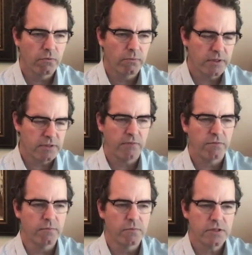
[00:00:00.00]
let's say
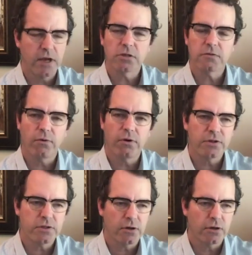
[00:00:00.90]
from
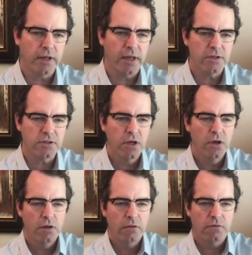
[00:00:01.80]
Salesforce early days
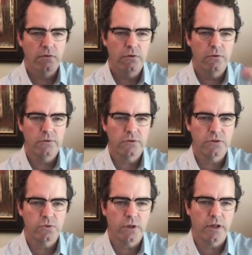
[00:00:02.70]
through
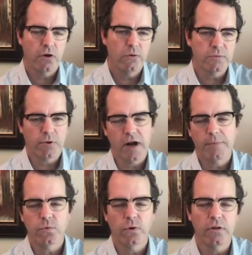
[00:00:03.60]
Twilio was
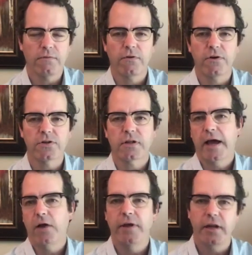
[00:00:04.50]
perhaps one of the first
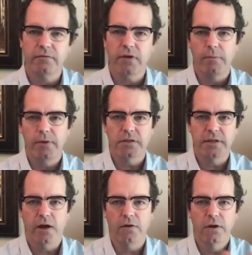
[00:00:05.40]
cloud native companies,
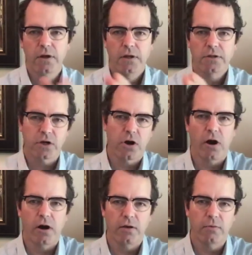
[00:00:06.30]
now to
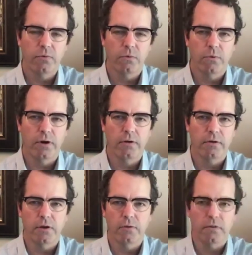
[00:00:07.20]
Carta, where,
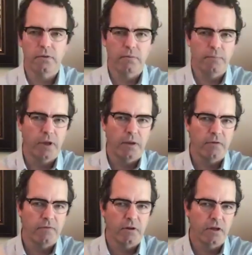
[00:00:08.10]
maybe
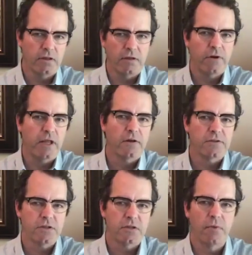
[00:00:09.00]
even a different
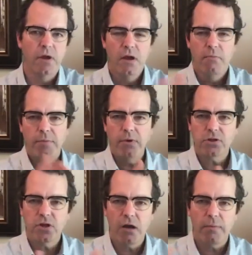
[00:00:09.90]
ecosystem. Maybe you can
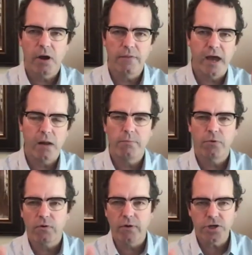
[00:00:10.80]
talk about that
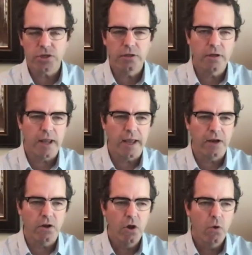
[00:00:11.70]
progression
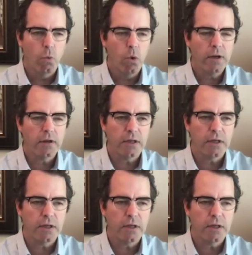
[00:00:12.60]
and what